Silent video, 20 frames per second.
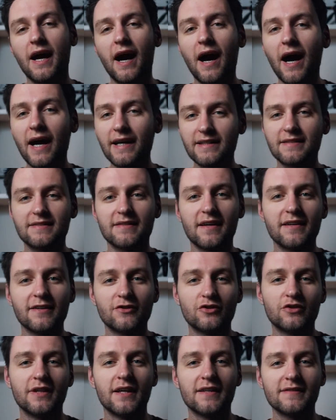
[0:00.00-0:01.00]
I decided
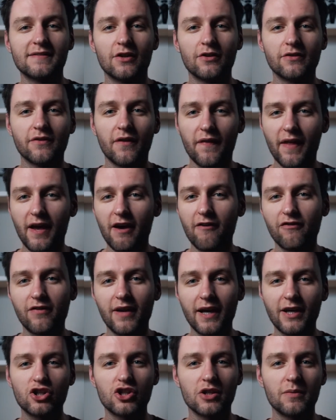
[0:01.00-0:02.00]
to test out their
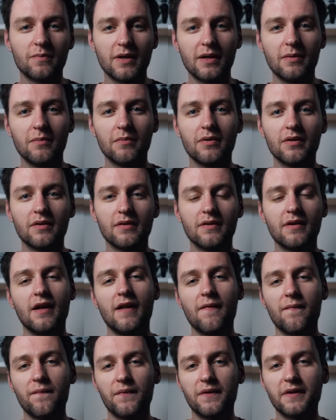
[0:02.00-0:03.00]
flagship gimbal,
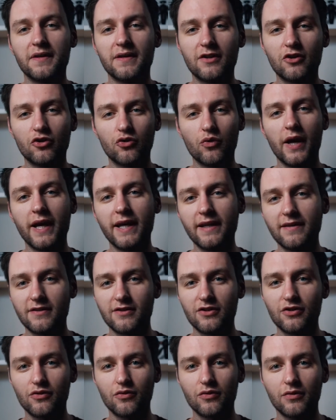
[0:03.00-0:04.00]
the Crane
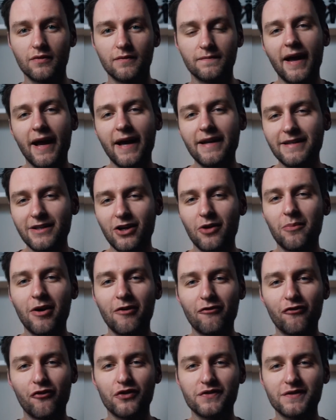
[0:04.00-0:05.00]
2. And here are my
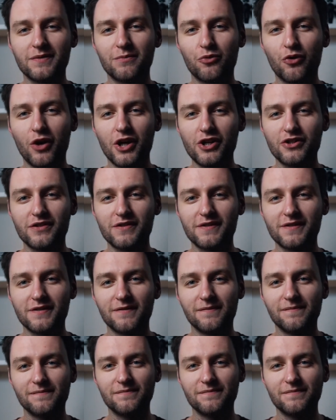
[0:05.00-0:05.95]
first impressions.